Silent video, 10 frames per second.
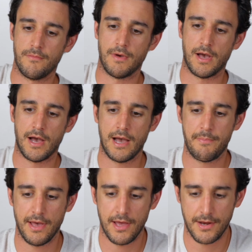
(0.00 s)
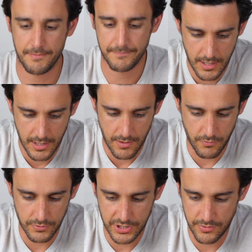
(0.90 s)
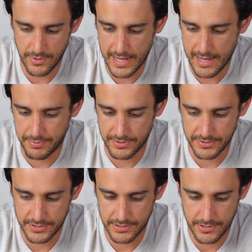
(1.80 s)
my iPad, and we'll see what happens.